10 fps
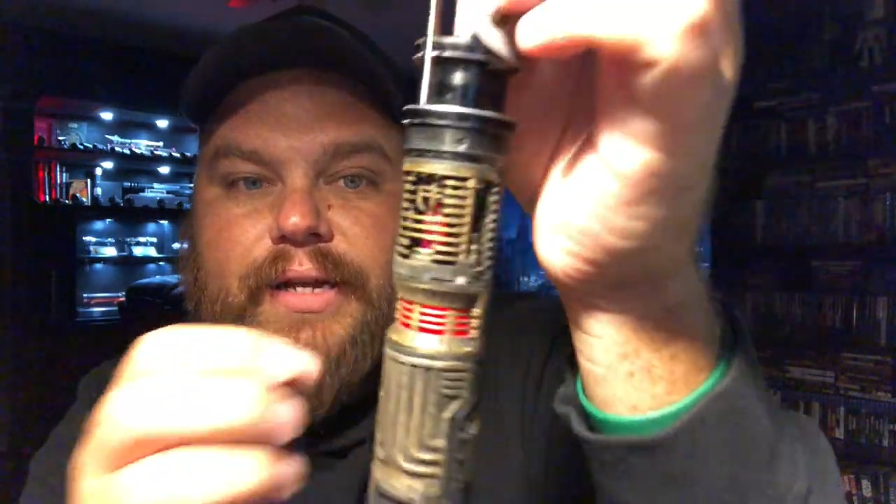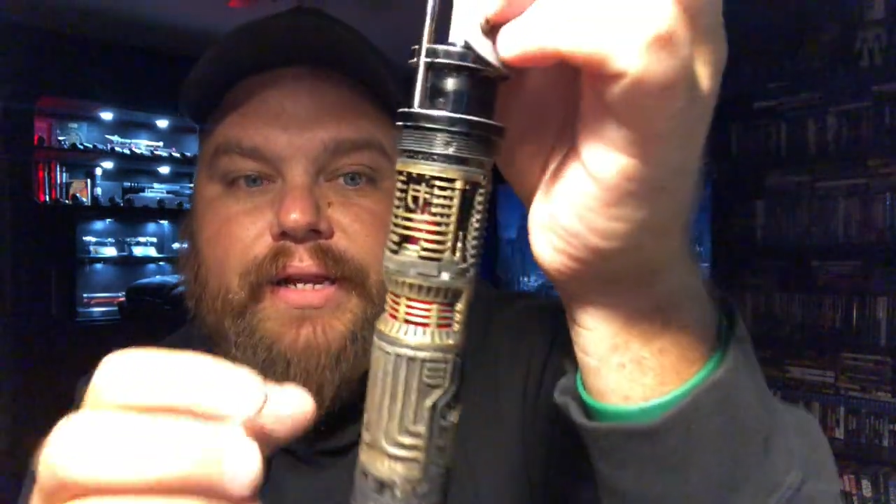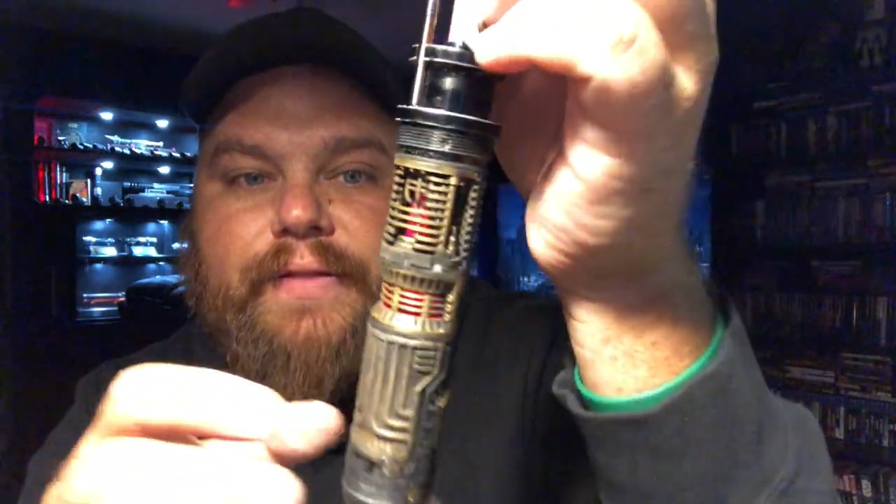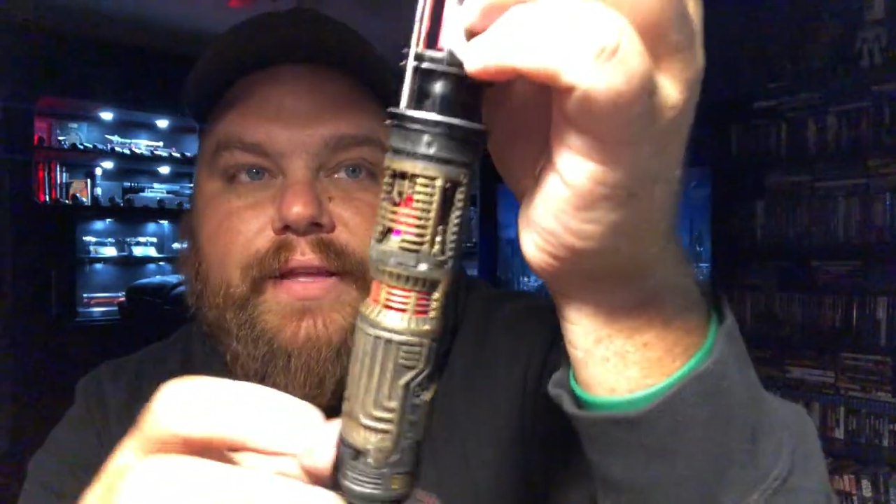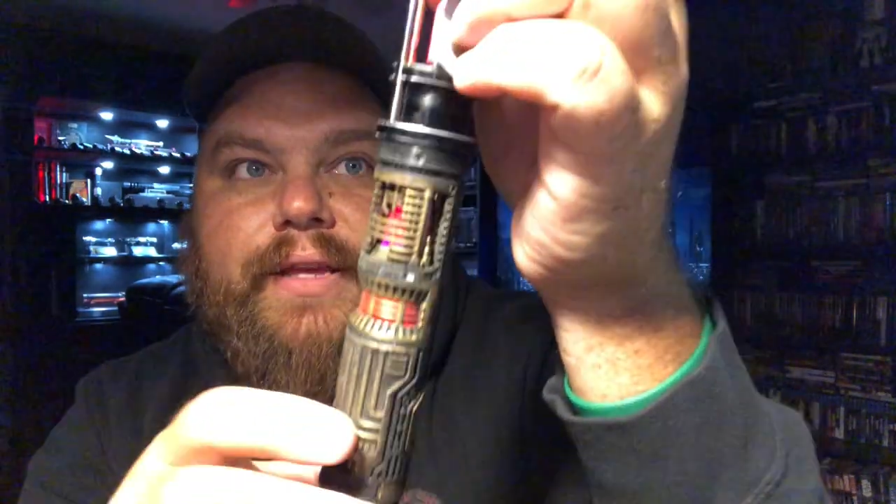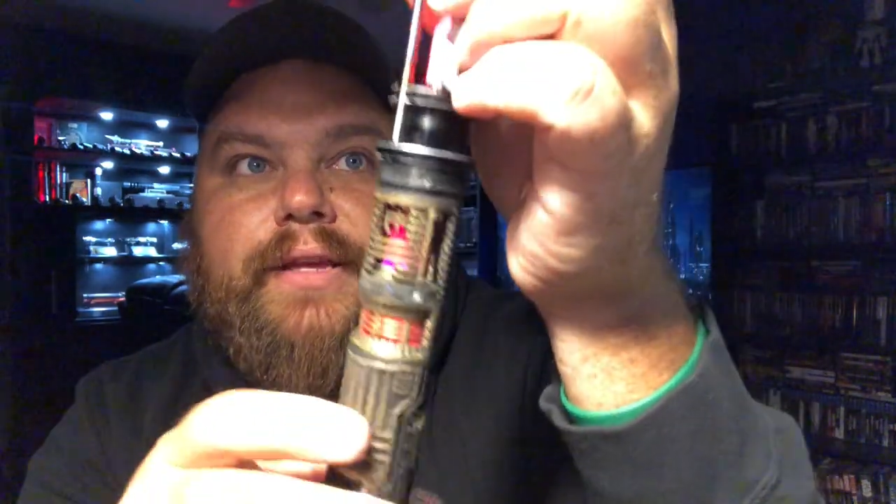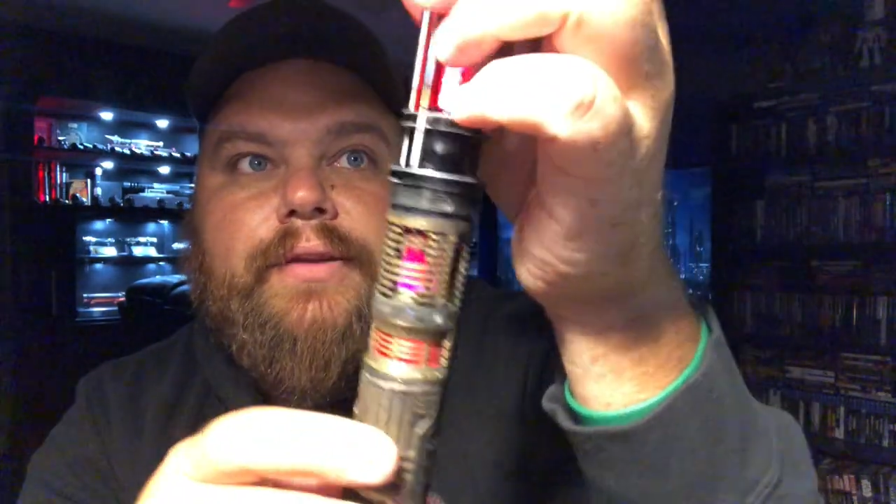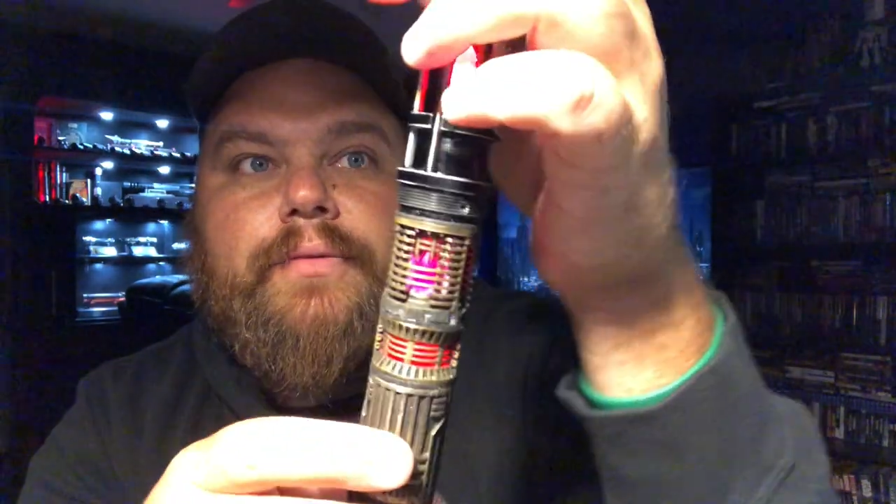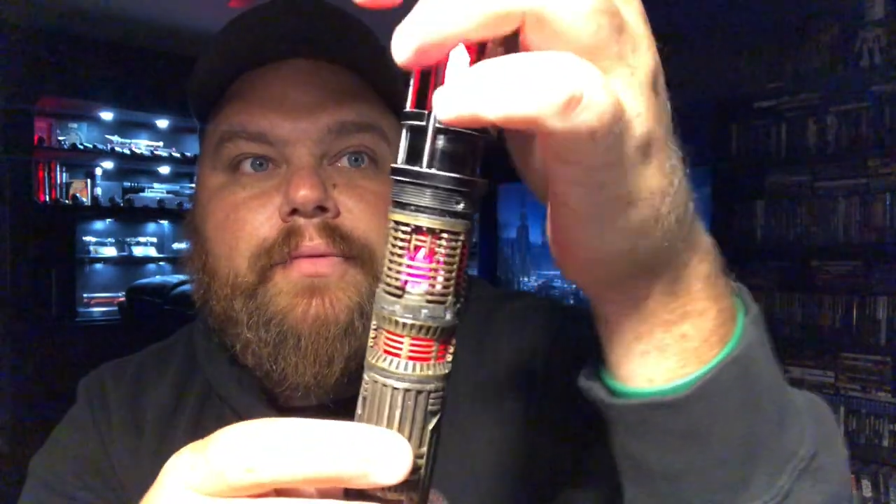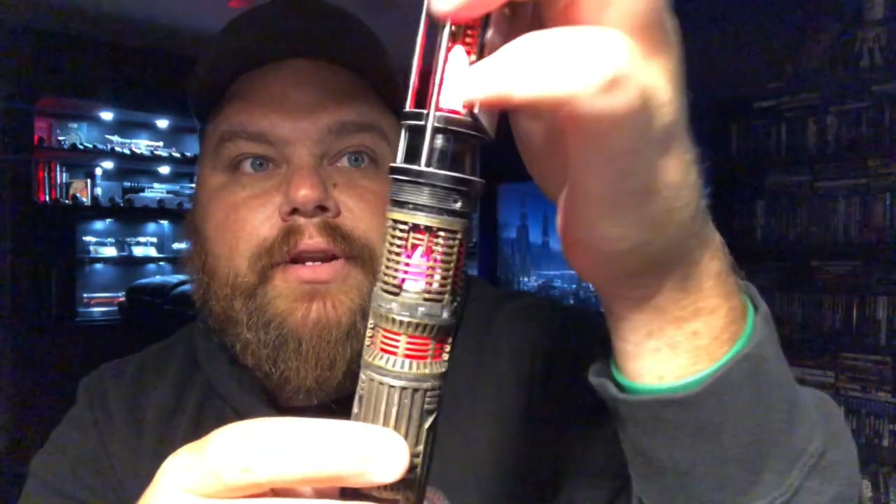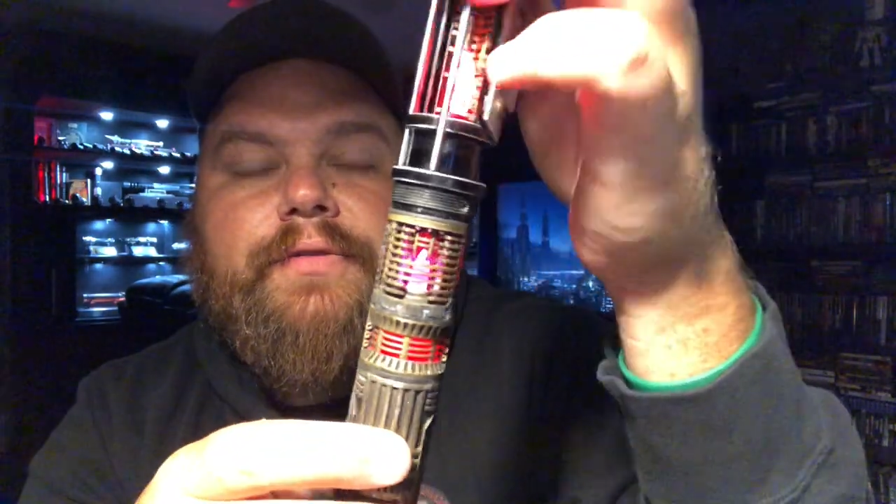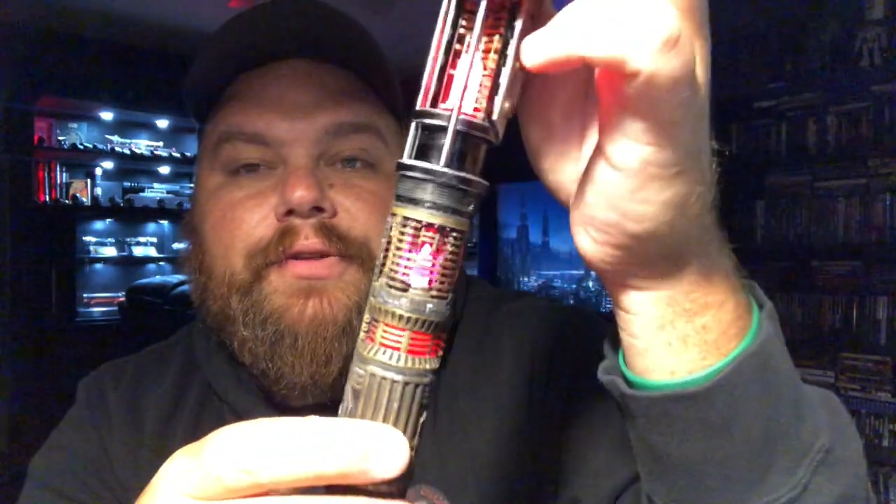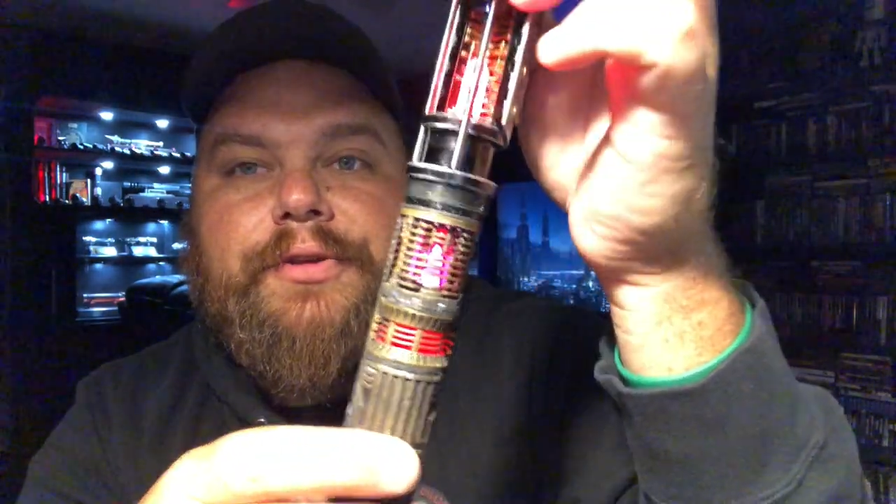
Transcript: and then whenever